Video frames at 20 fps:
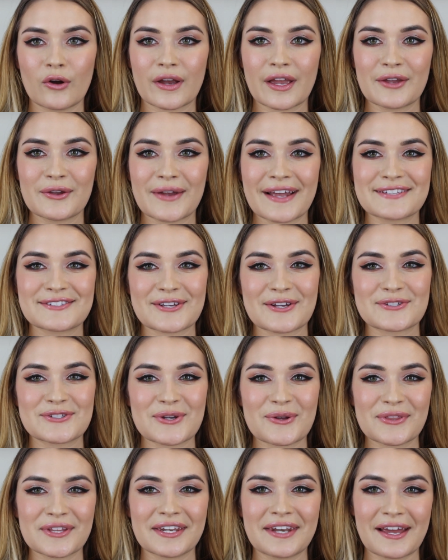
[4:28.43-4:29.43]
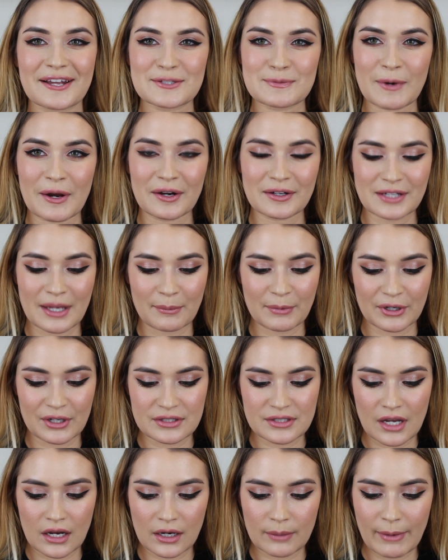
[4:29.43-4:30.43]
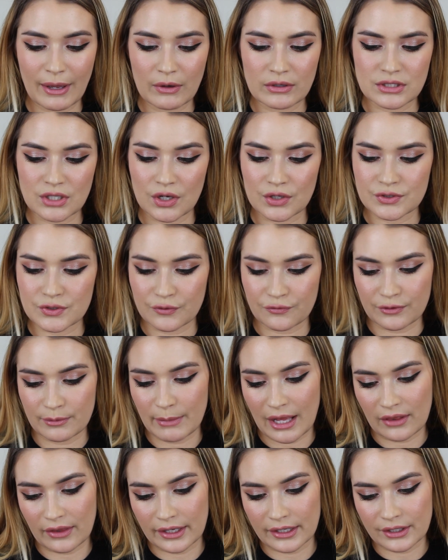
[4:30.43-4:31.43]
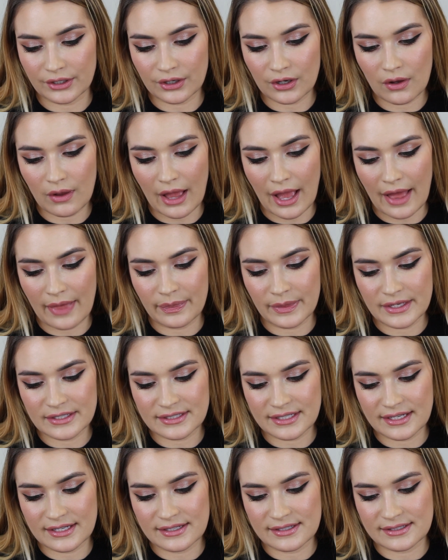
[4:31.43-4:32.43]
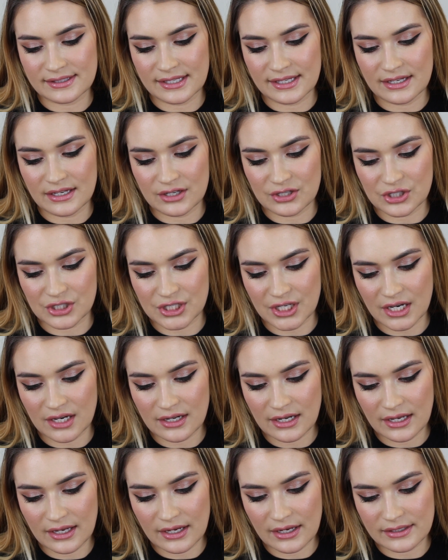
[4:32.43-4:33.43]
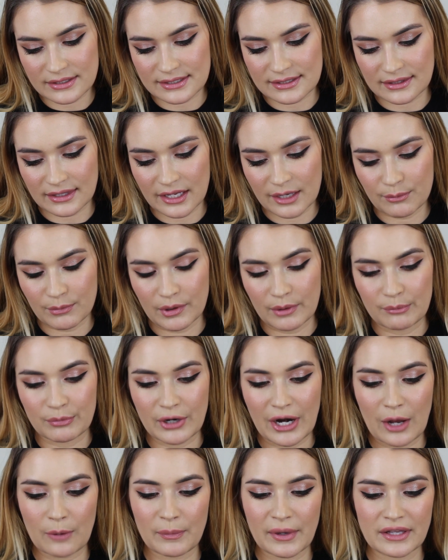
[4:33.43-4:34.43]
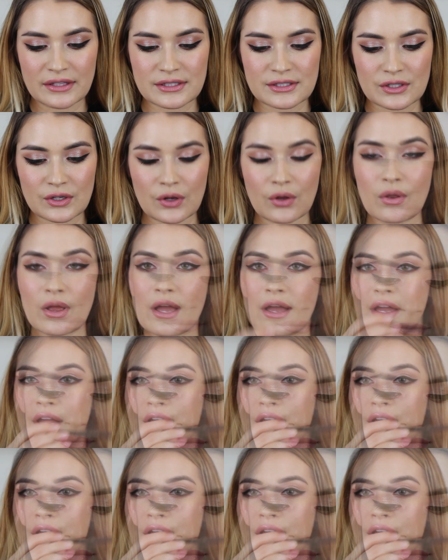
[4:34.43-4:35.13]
Okay you guys, so the next product I'm going to talk about is also from LA Girl, and this is the Shady Slim Brow Pencil.